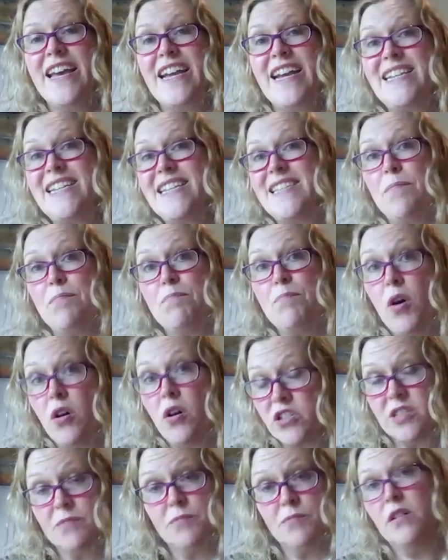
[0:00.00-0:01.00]
it is
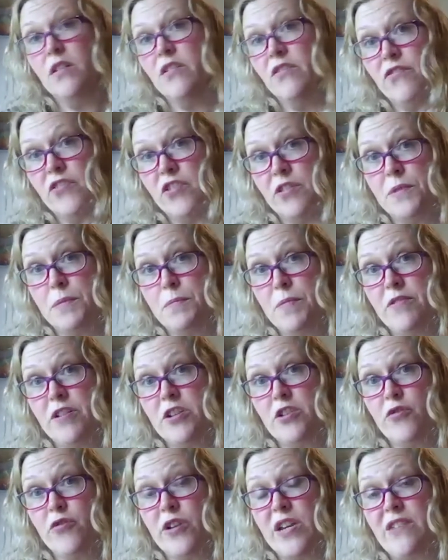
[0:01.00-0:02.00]
impossible for them to be
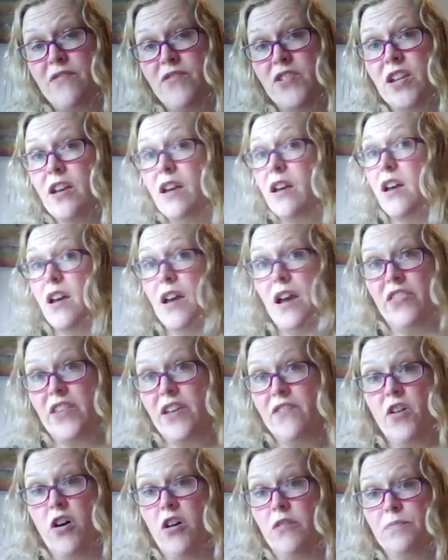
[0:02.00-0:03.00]
retrieved and
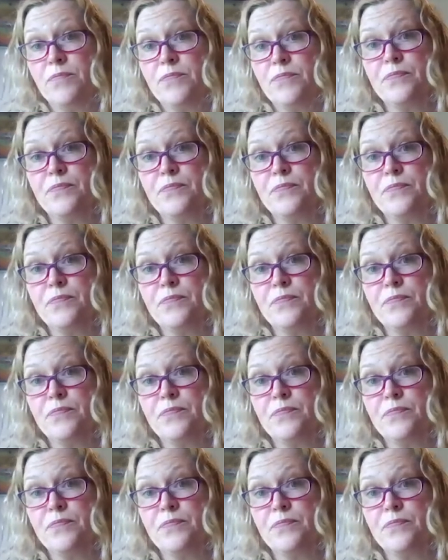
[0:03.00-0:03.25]
they're gone.